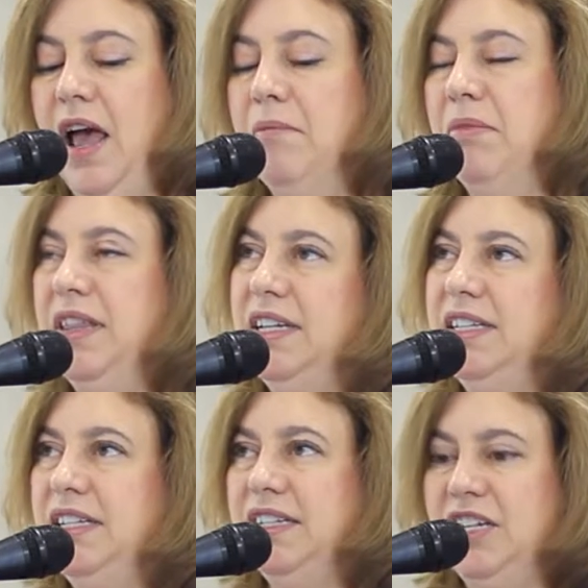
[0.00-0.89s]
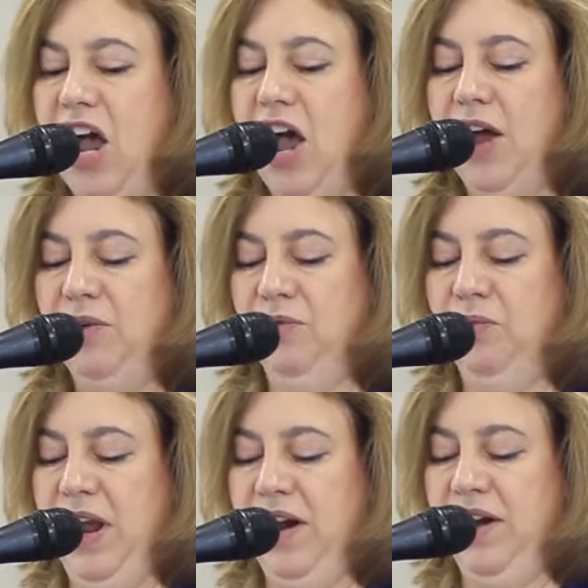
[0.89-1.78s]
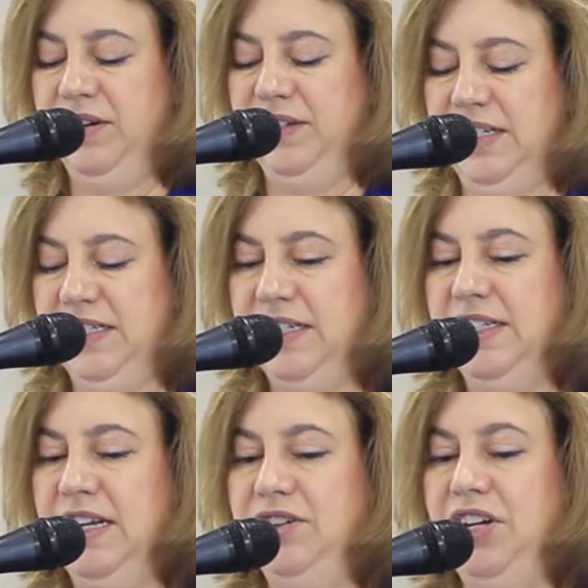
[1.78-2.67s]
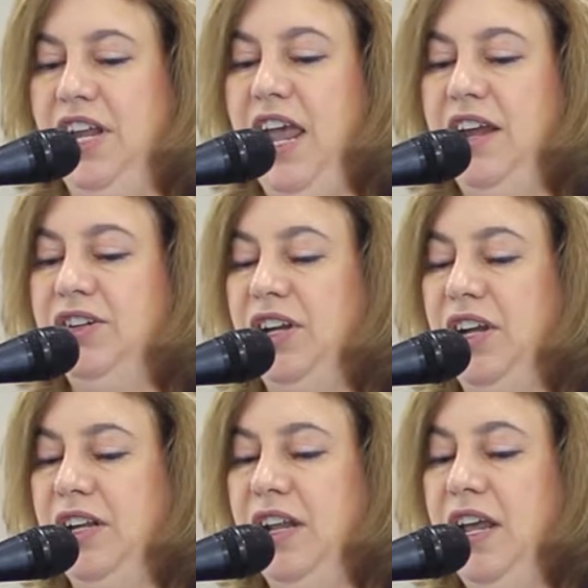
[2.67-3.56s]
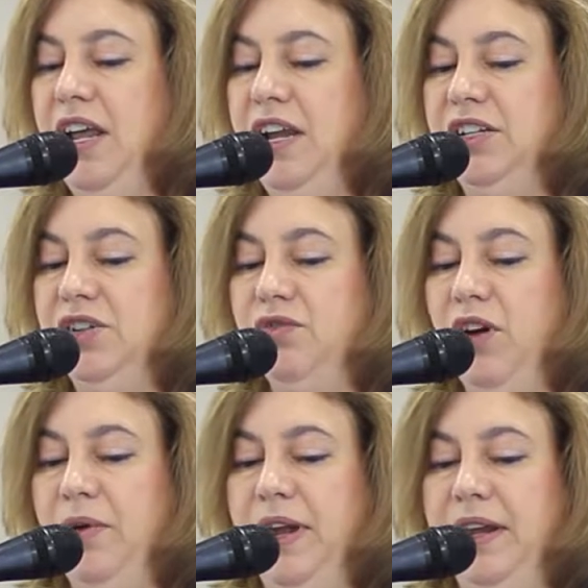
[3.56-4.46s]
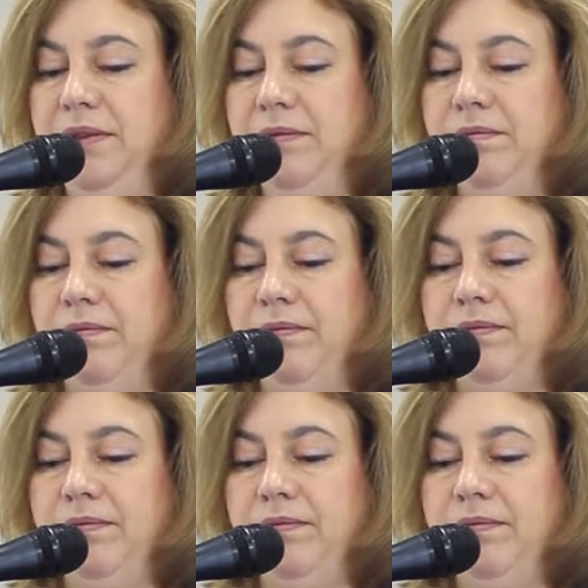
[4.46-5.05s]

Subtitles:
but this is not where distance education is growing.